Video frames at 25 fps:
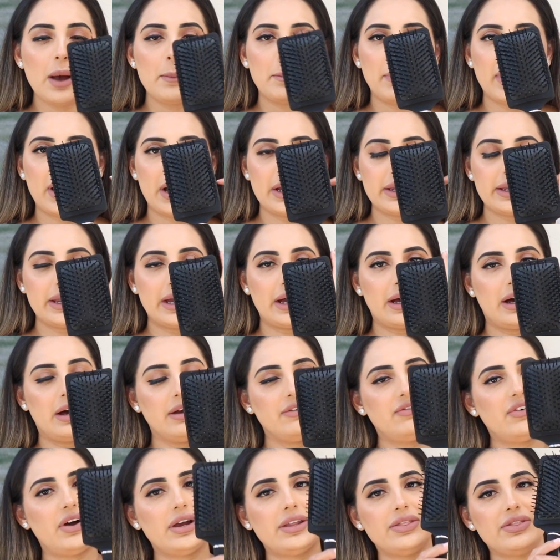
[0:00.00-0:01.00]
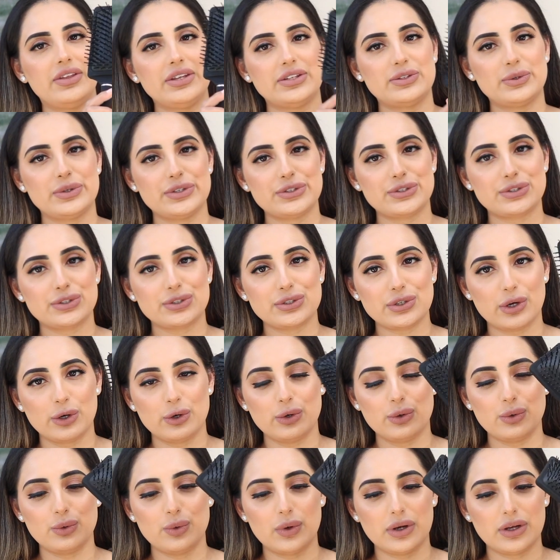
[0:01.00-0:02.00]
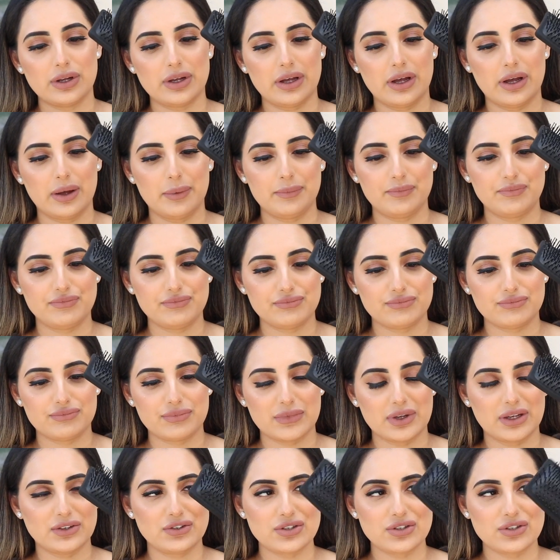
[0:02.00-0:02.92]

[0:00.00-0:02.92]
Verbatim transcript: But yeah, I find this is so um,